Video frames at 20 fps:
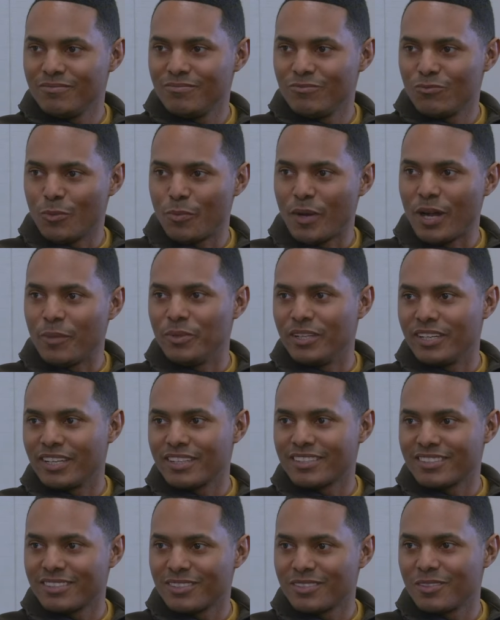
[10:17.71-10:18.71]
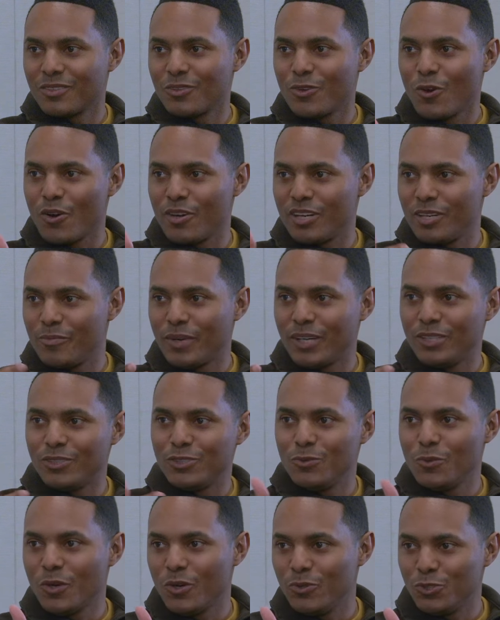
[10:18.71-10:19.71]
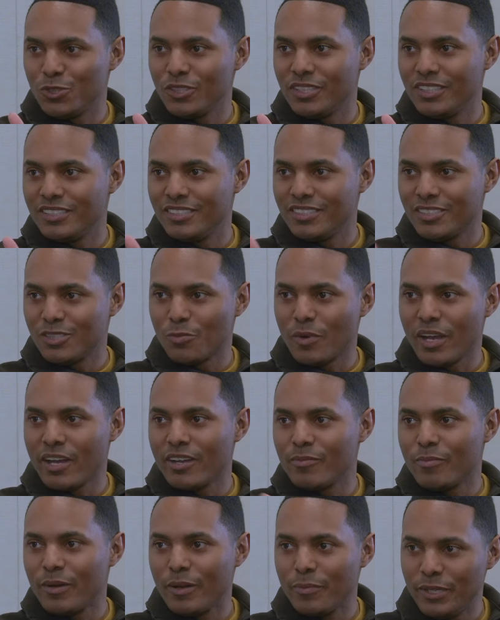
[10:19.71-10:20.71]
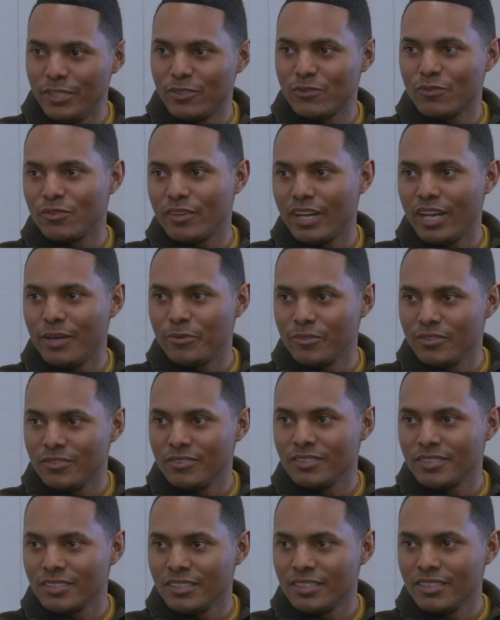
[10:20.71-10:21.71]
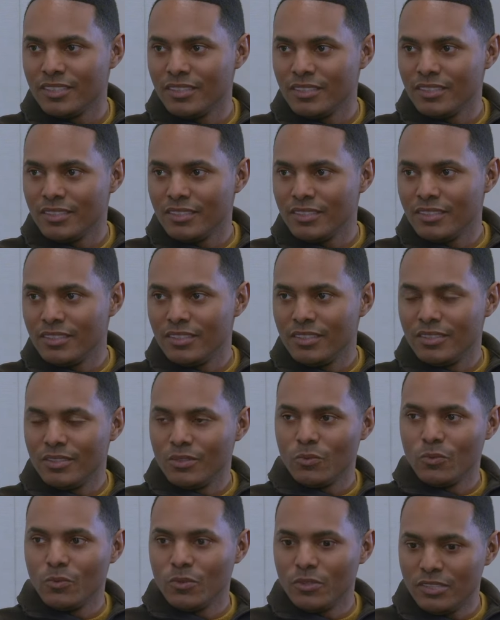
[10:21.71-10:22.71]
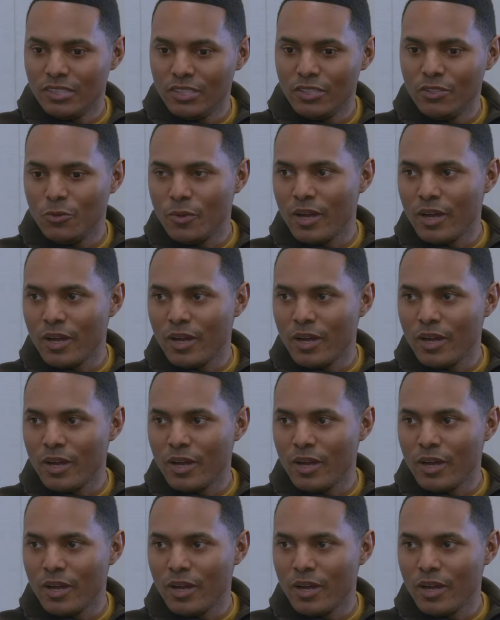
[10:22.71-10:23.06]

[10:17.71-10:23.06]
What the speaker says: republic guarded by two oceans, surrounded by peaceful neighbors. Whereas here you